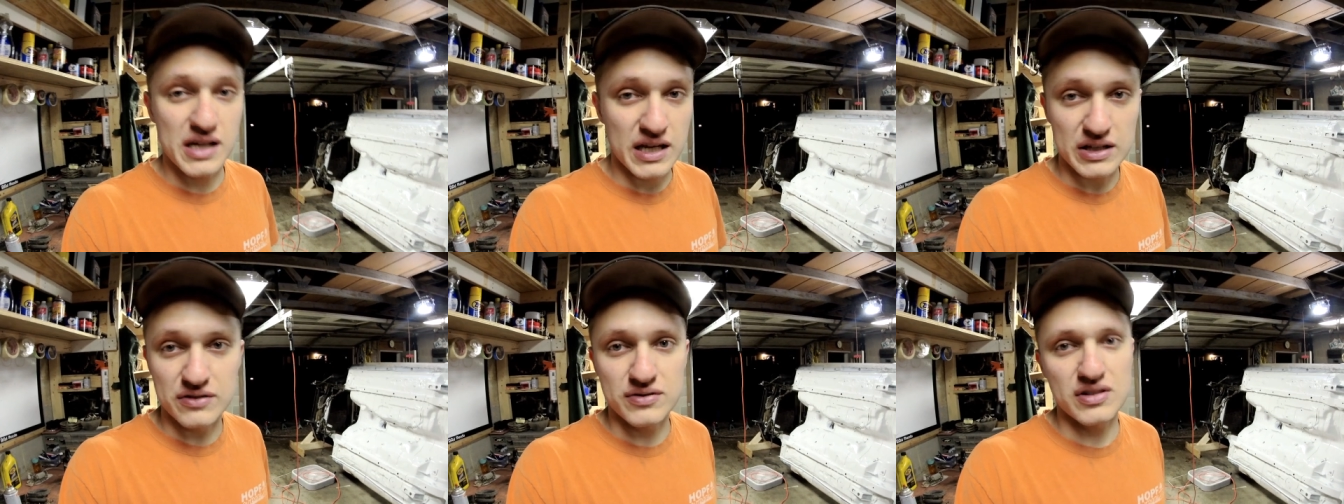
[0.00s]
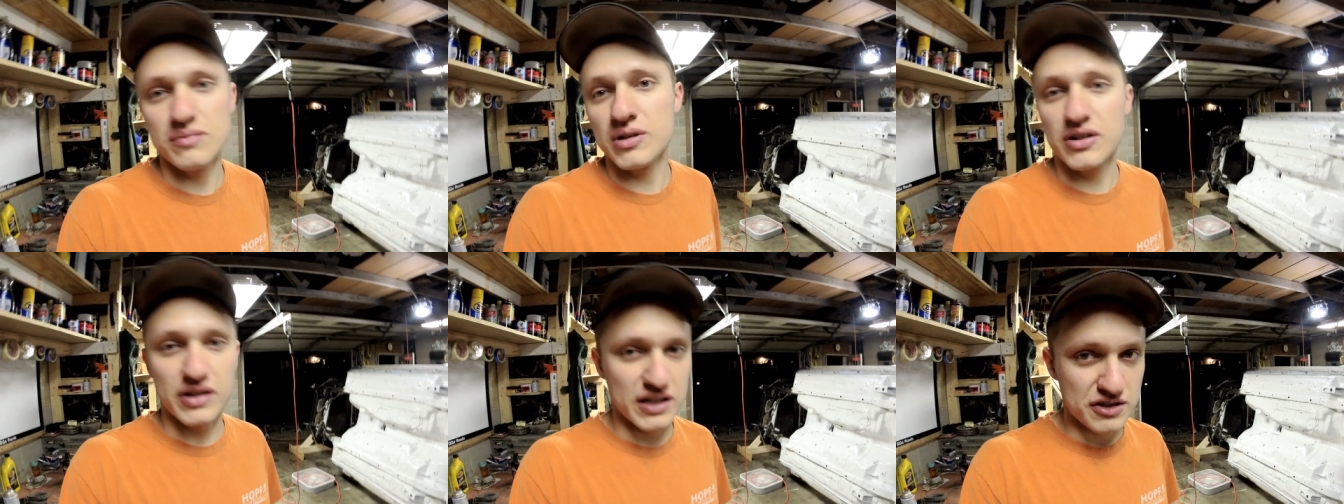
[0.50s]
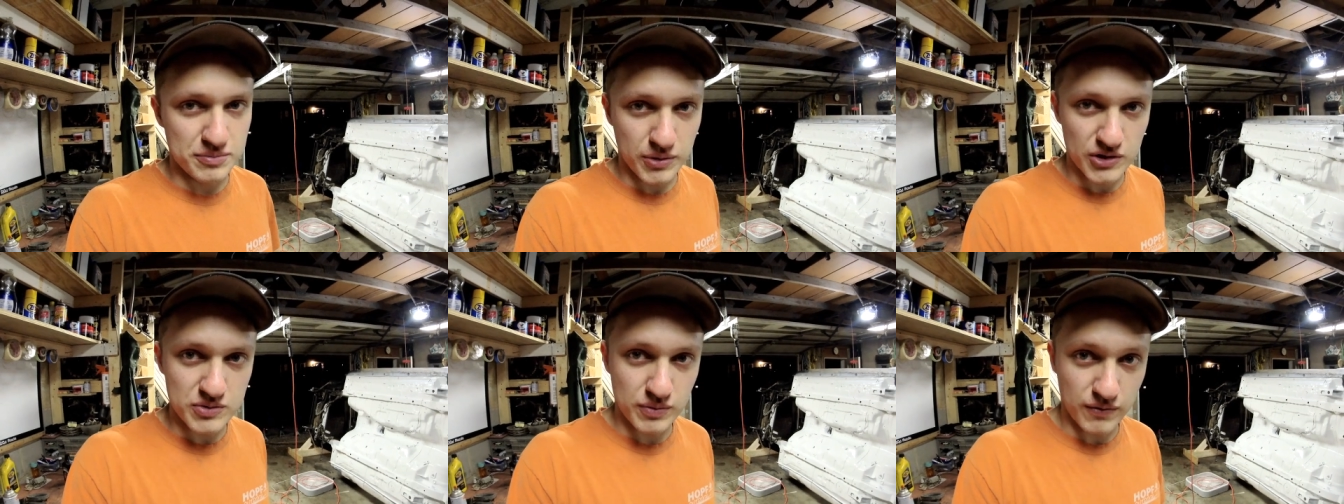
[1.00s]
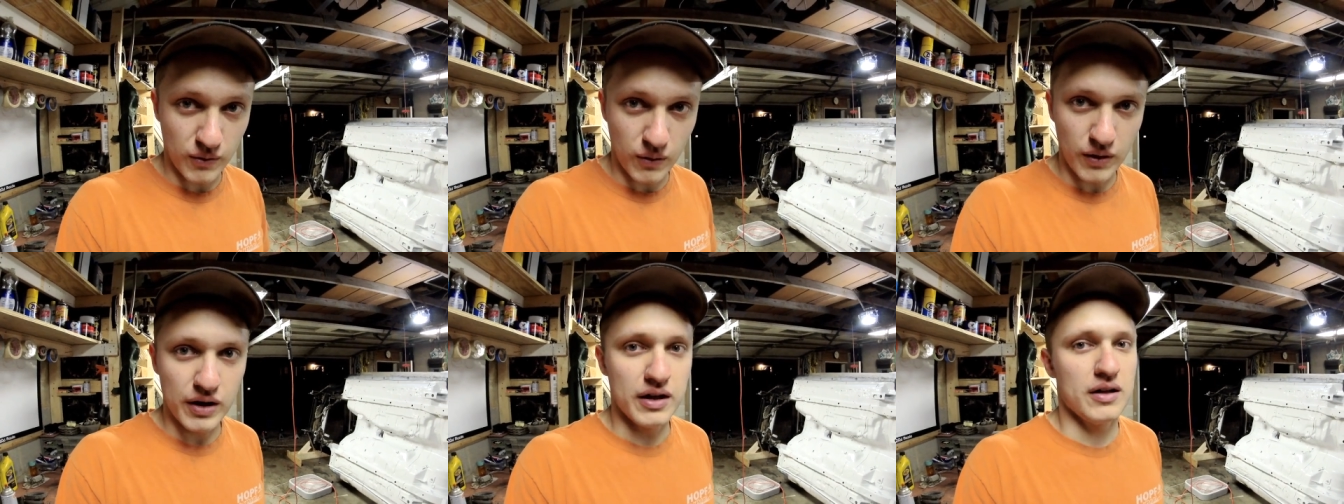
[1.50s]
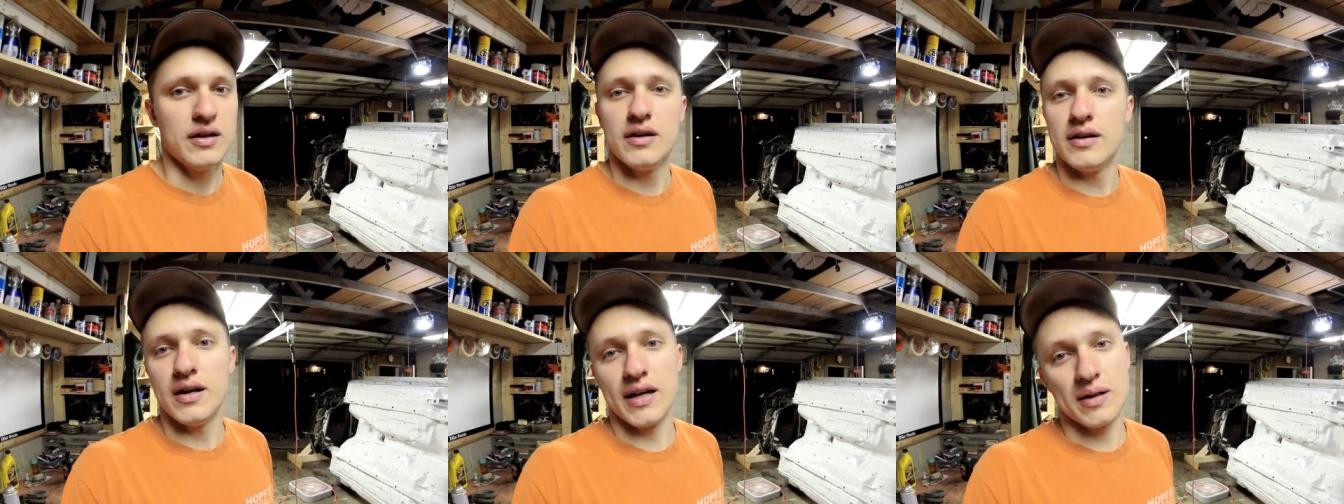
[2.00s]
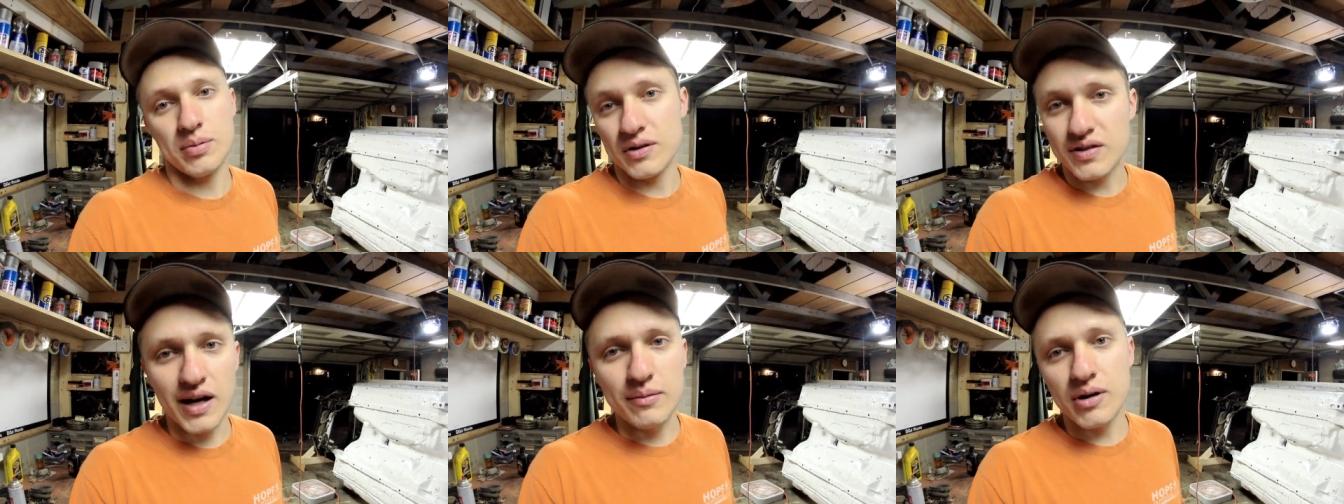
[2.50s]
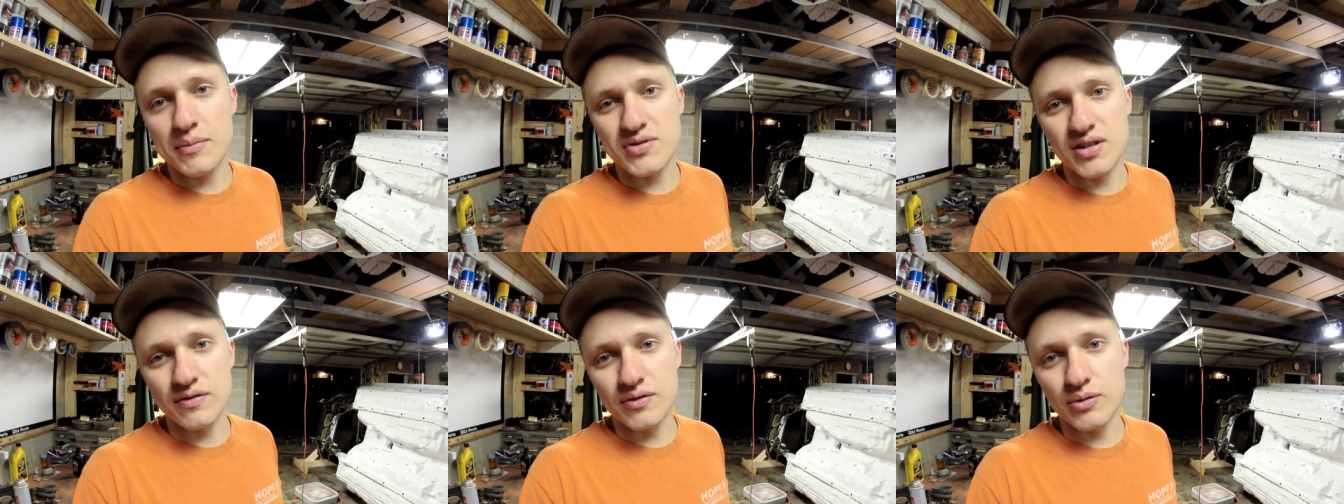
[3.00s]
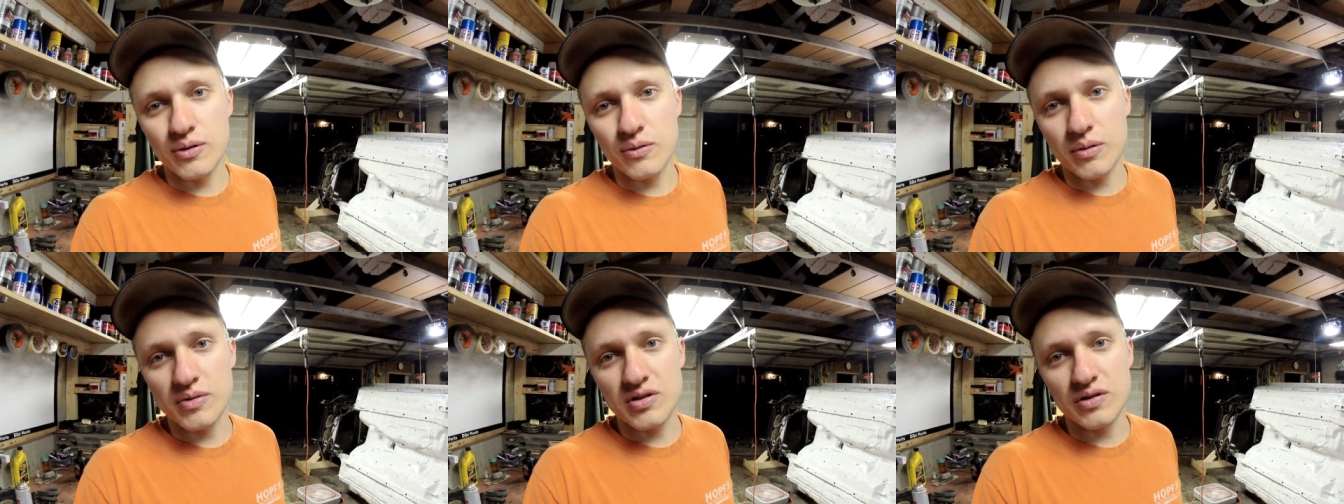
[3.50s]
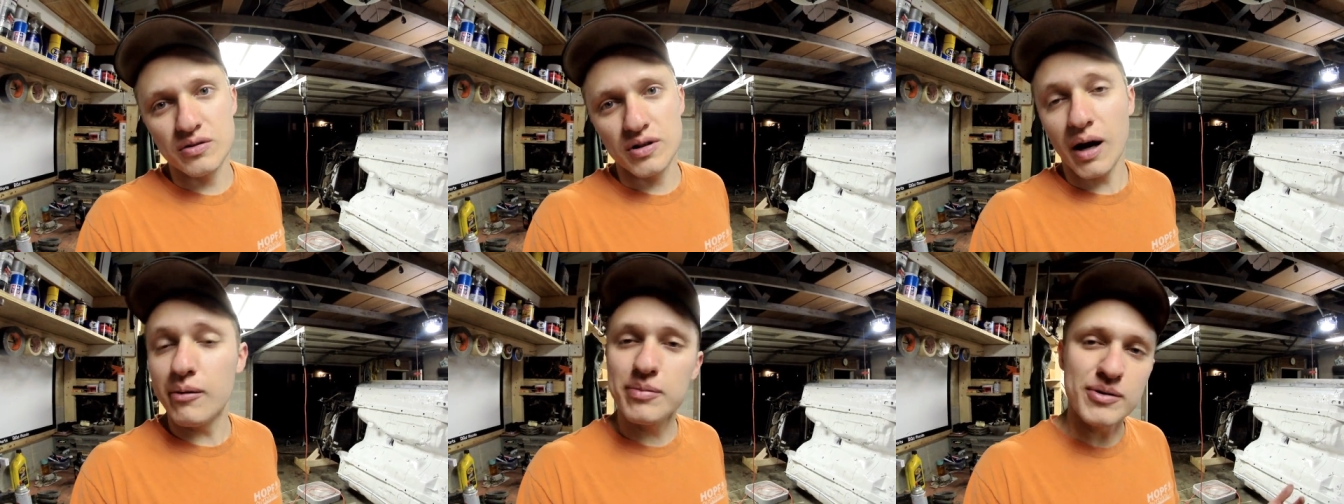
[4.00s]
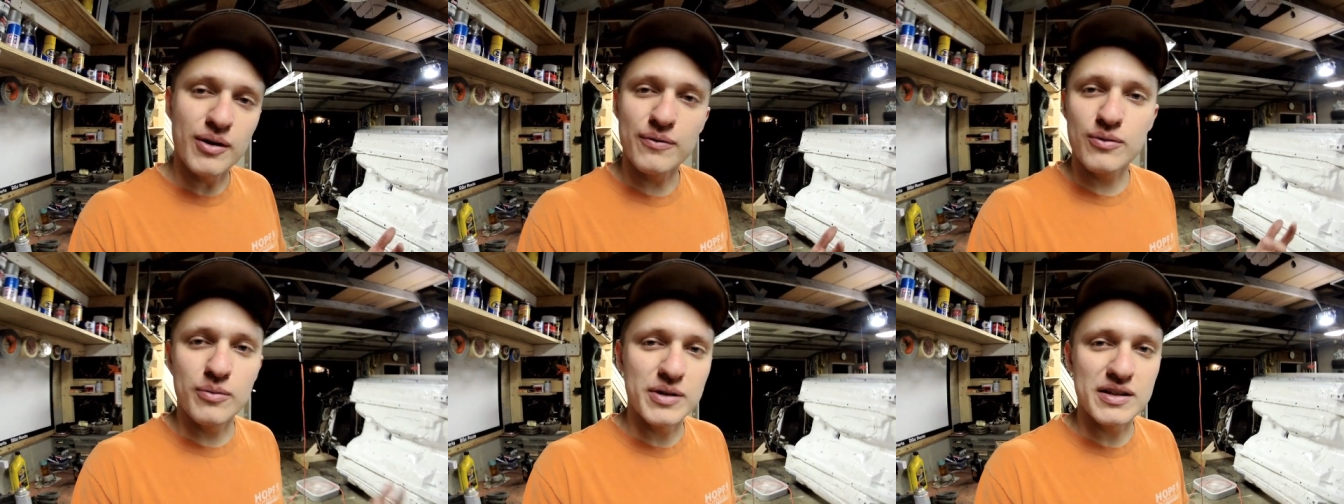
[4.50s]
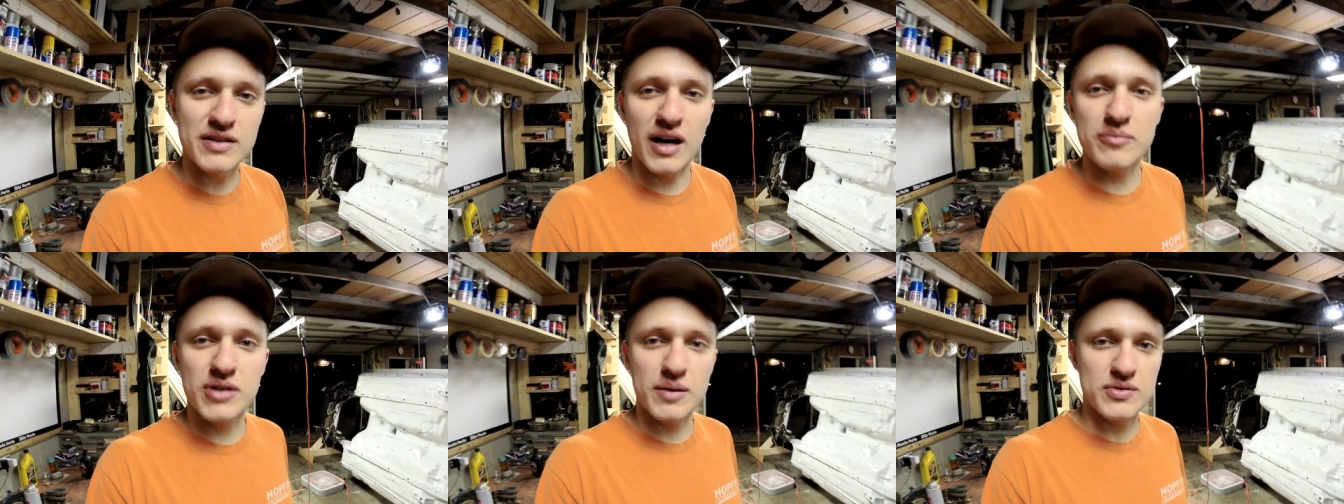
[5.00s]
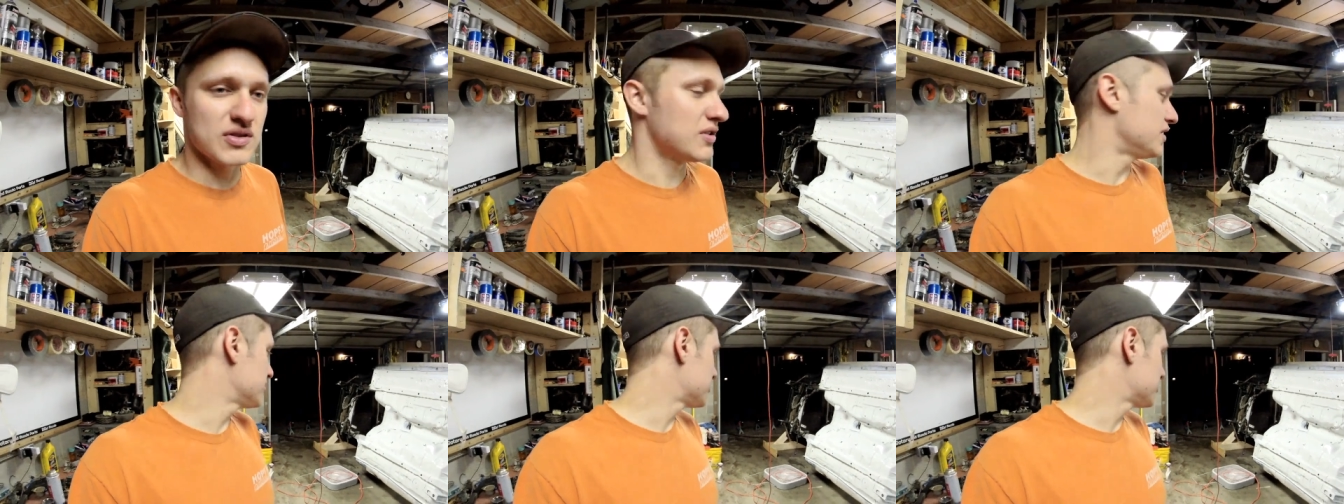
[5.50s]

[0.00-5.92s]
that. You've seen me clean engine parts before. I could put a time lapse in if you really want me to. Comment below if you want me to time lapse the